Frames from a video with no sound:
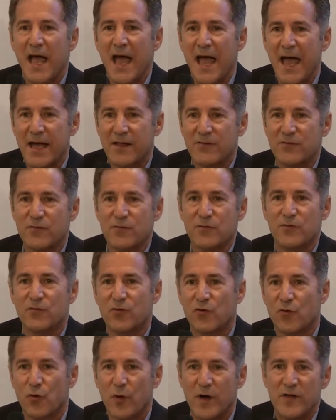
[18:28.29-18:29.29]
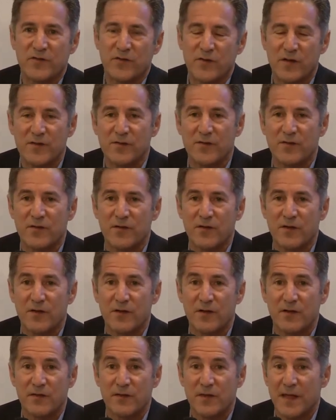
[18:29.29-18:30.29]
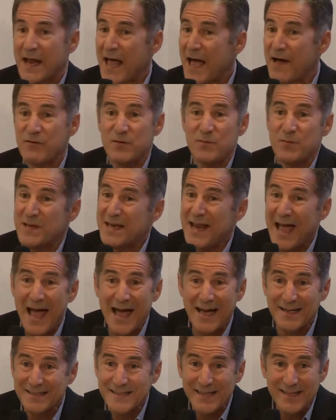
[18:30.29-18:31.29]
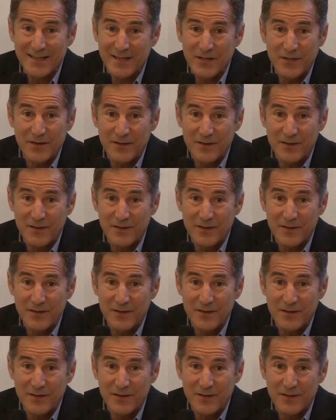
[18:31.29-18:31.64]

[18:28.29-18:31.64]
answers to questions that haven't been asked.